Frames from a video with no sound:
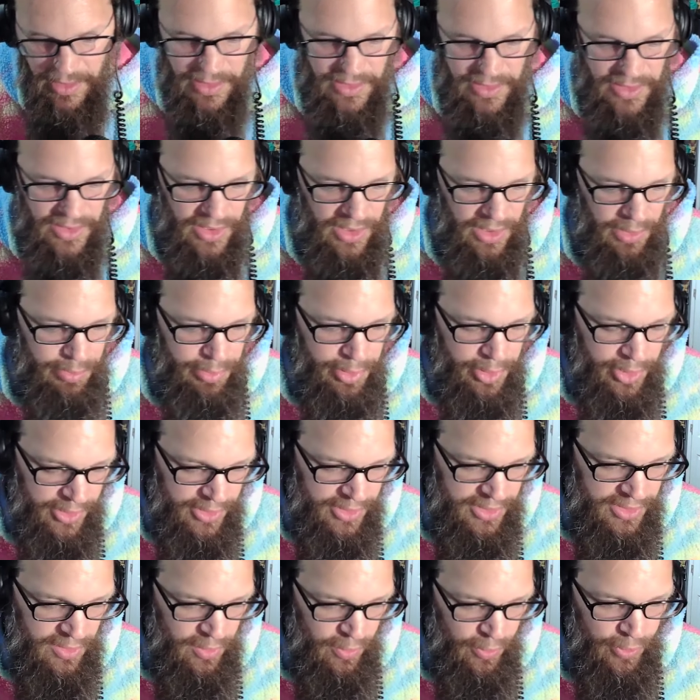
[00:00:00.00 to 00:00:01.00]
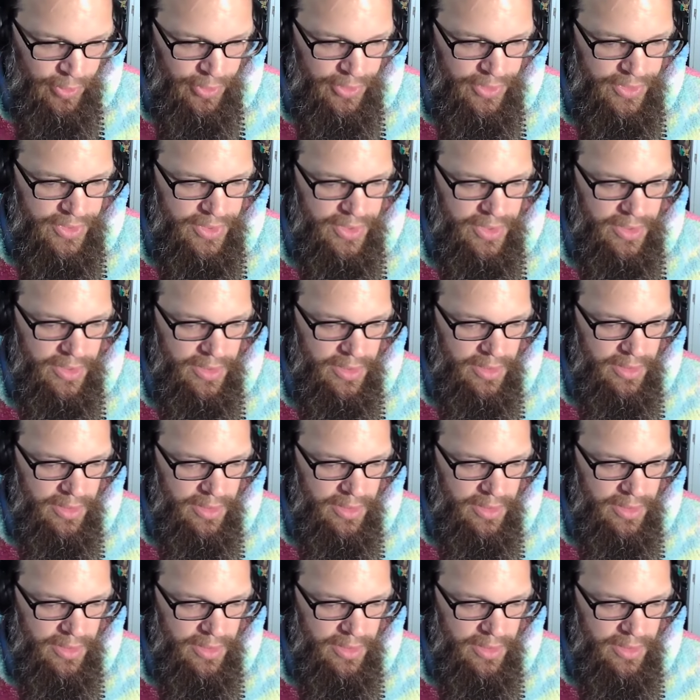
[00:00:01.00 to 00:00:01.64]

She pushed towards